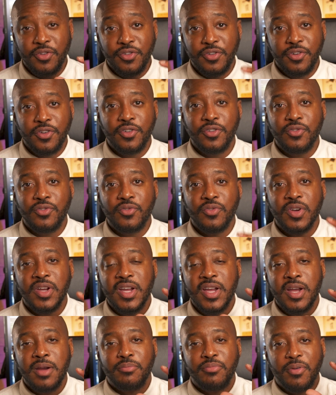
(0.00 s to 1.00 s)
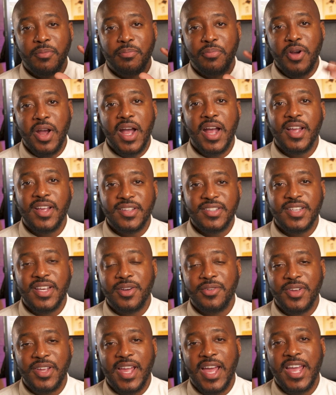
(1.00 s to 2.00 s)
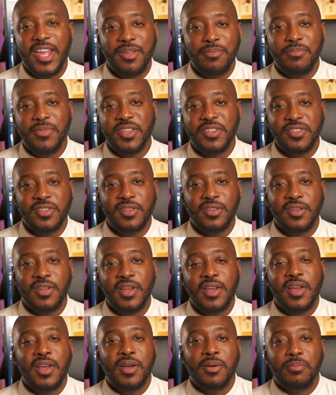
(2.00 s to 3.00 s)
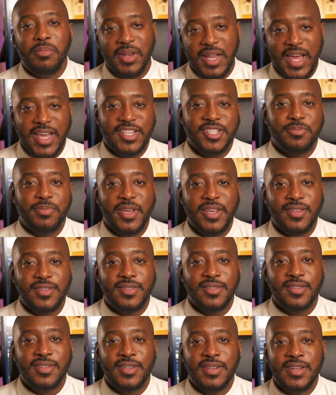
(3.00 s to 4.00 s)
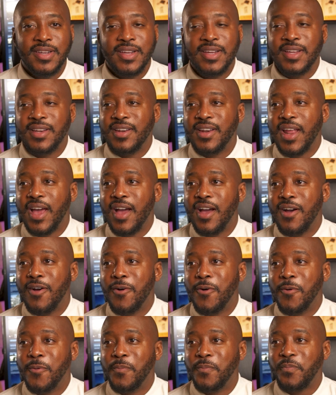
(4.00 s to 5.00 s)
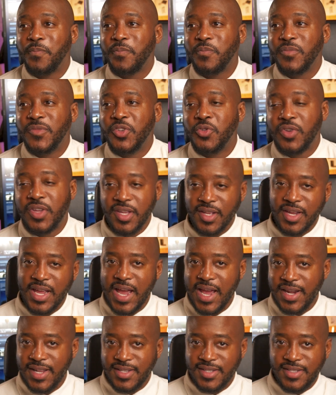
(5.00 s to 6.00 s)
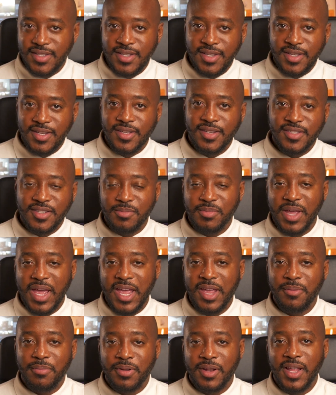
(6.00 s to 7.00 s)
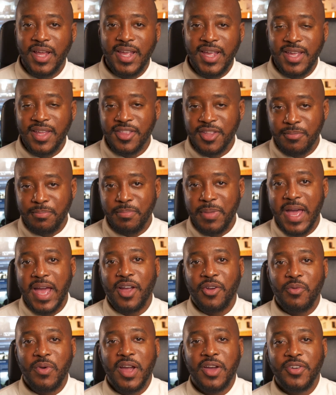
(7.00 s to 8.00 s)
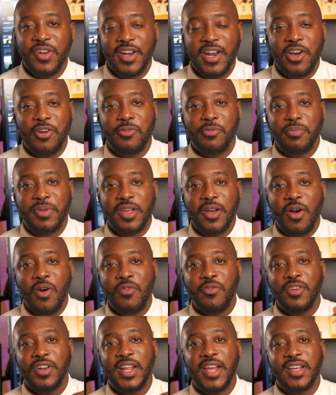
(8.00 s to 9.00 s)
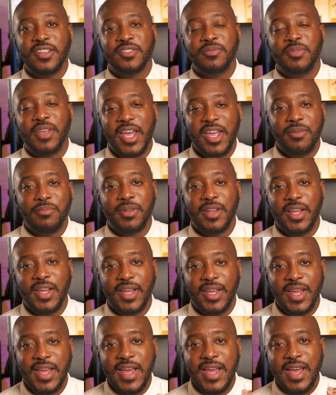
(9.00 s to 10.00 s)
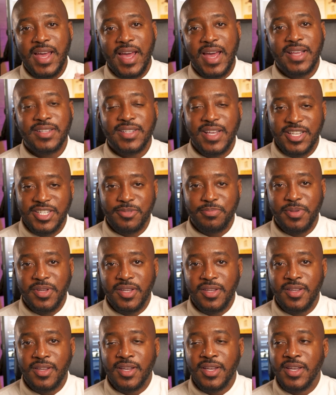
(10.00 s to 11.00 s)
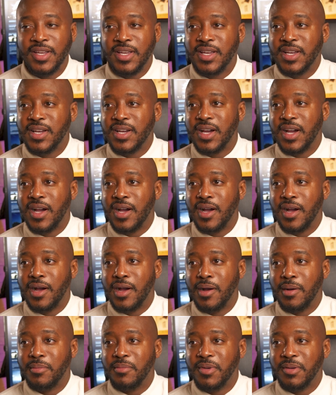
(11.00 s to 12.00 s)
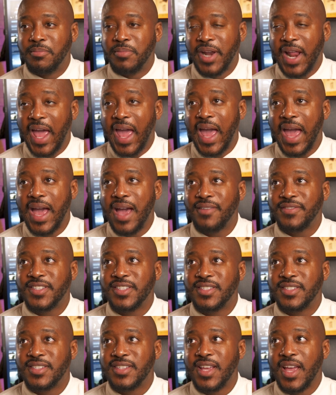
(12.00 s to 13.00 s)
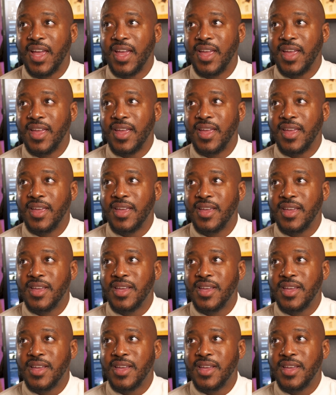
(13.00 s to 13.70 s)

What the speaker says: new proprietary game engine, BlackSpace. Now, you can kind of see some gameplay in the background, and I will be overlaying some gameplay as I speak. But I have to say,